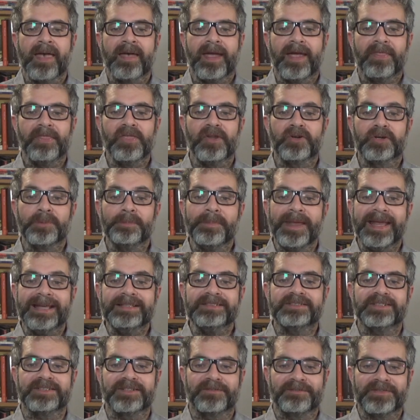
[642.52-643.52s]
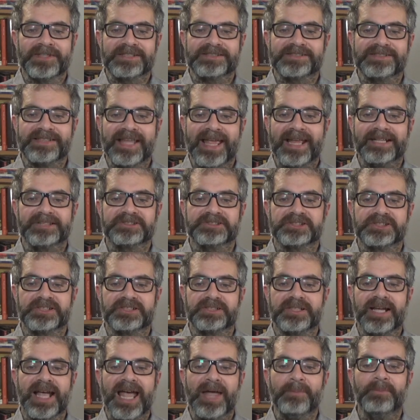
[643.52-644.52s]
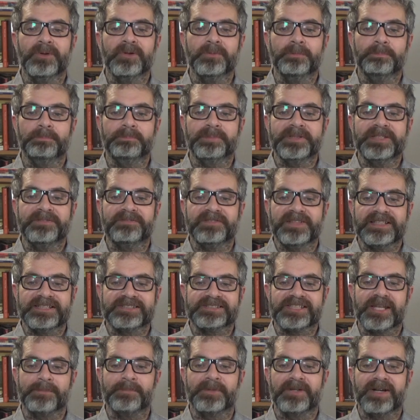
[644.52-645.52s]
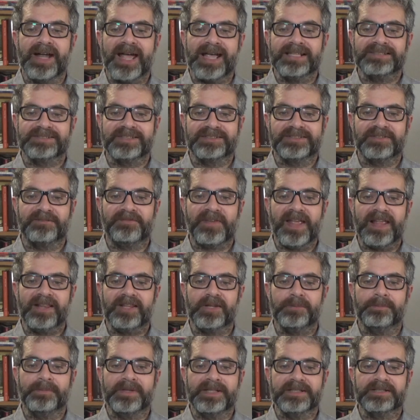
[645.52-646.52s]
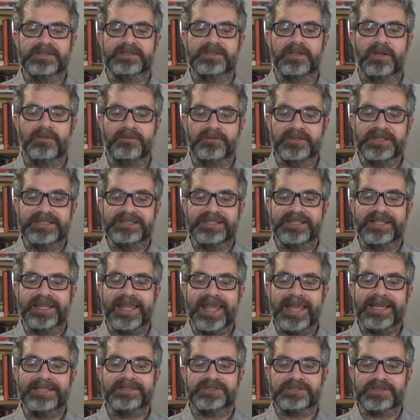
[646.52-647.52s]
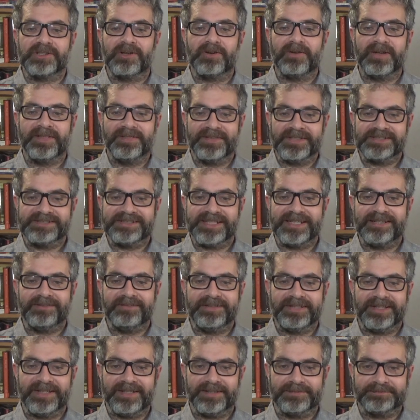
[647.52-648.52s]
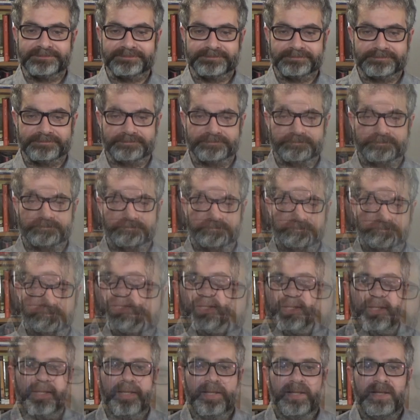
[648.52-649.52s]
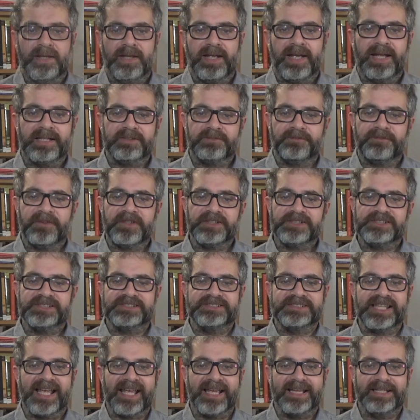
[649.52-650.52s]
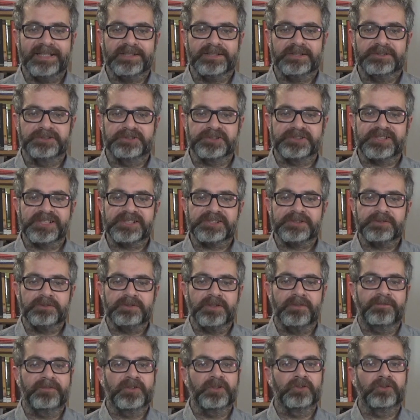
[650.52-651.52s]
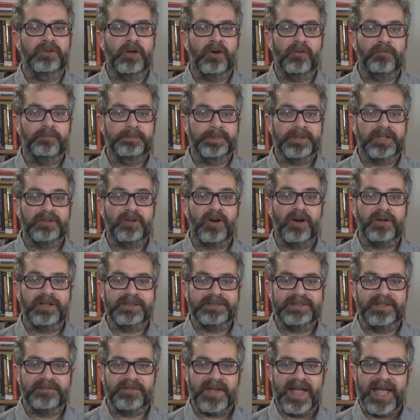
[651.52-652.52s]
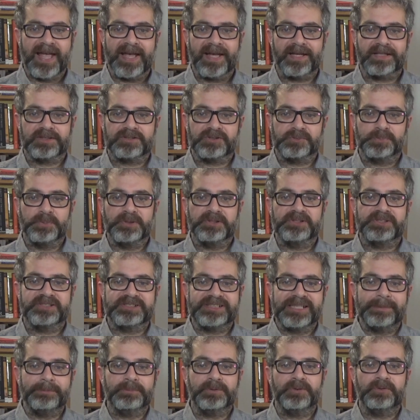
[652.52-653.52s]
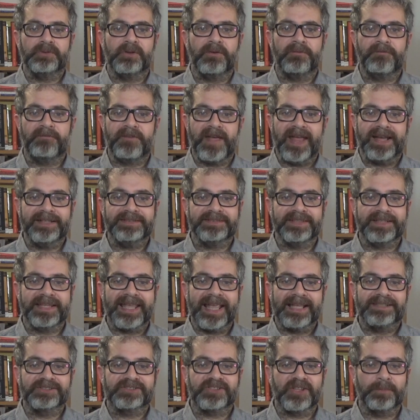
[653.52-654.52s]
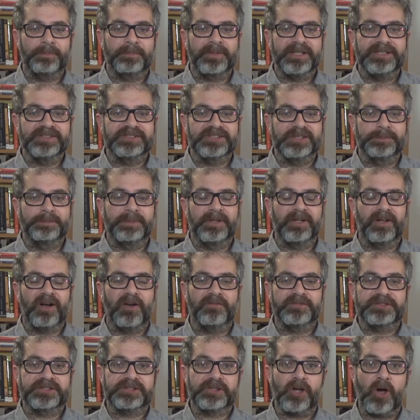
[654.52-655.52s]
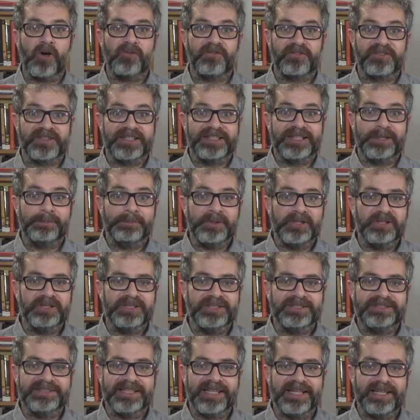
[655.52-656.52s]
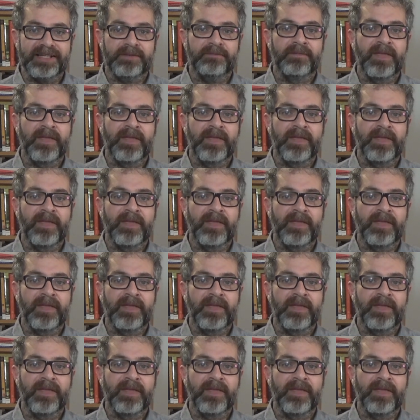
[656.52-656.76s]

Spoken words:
In the remainder of this lecture, I will briefly summarise the developments of recent case law in this area. At first sight, judicial review of prerogative acts would seem to offend against the principle of sovereign immunity,